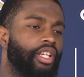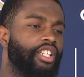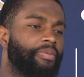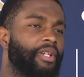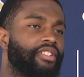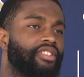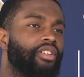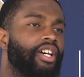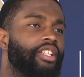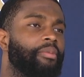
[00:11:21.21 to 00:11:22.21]
He expects us to
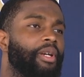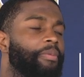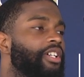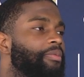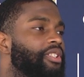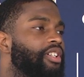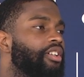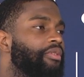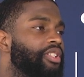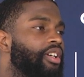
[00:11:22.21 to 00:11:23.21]
go out there and make plays, but
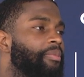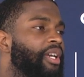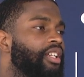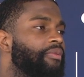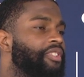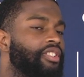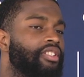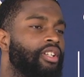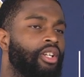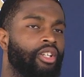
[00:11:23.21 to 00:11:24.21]
turnovers are our main
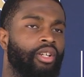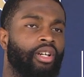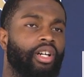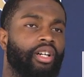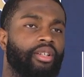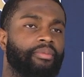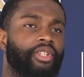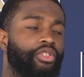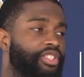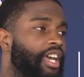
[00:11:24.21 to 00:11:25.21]
emphasis.
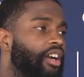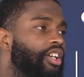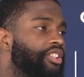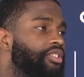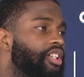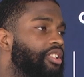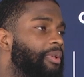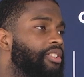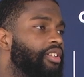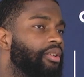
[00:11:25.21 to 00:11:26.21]
Coach Stack also talks
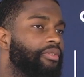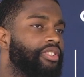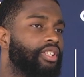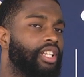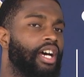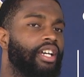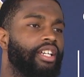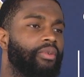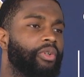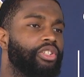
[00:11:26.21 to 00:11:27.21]
about turnovers a lot,
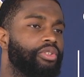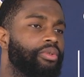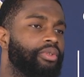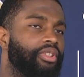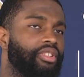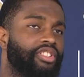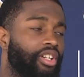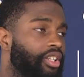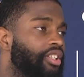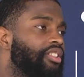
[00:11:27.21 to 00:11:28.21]
and we do
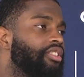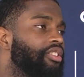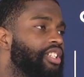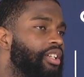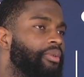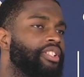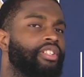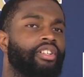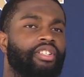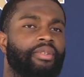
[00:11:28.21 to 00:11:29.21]
circuits, you know, takeaway
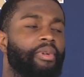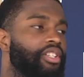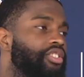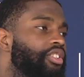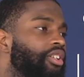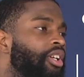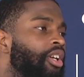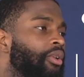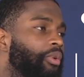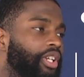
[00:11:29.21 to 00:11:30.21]
circuits, and making sure
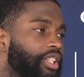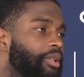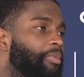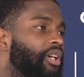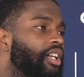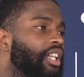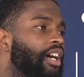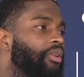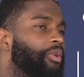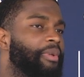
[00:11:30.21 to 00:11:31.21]
we're getting the ball
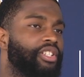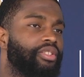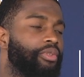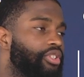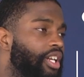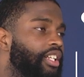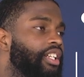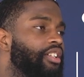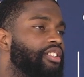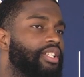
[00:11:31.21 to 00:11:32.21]
out, we're making sure we're trying to
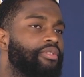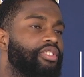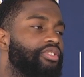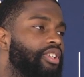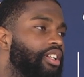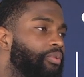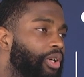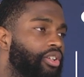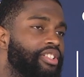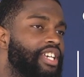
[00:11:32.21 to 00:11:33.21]
get interceptions, trying to
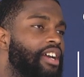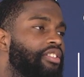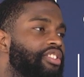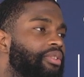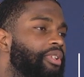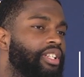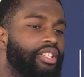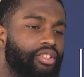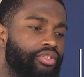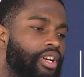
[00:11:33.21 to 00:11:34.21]
work on tackling so we can
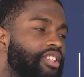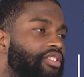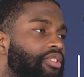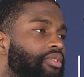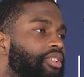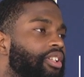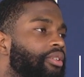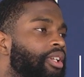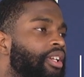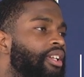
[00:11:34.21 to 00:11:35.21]
hit the strike zone, you know,
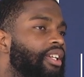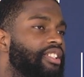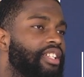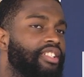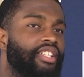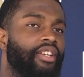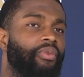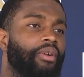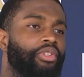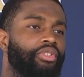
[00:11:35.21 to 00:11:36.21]
and stay safe
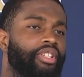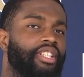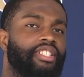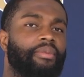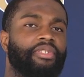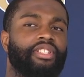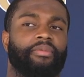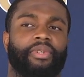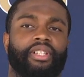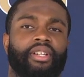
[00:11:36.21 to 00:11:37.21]
while we're doing that type of stuff.
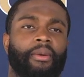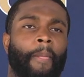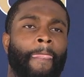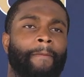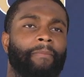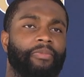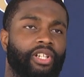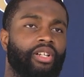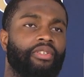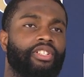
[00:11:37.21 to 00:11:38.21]
But
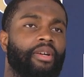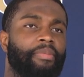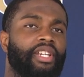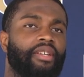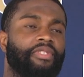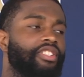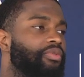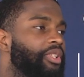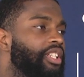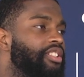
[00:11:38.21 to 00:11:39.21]
turnovers are a big emphasis.
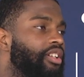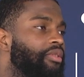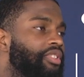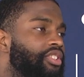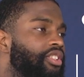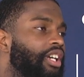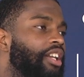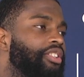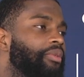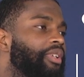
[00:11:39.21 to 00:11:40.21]
We need turnovers this year. I
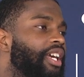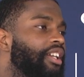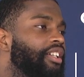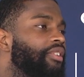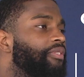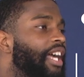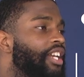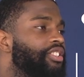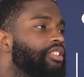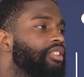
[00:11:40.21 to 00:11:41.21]
don't think we had enough
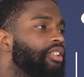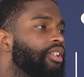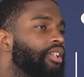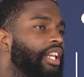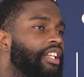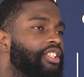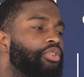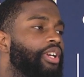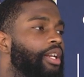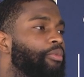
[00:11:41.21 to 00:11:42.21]
last year. And I think
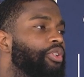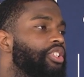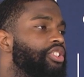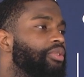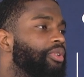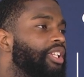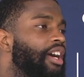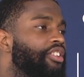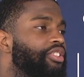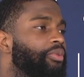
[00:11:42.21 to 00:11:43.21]
creating more this year will
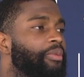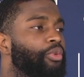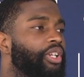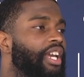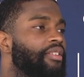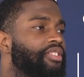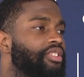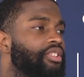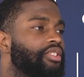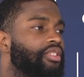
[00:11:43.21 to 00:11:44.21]
allow us to win more games this year.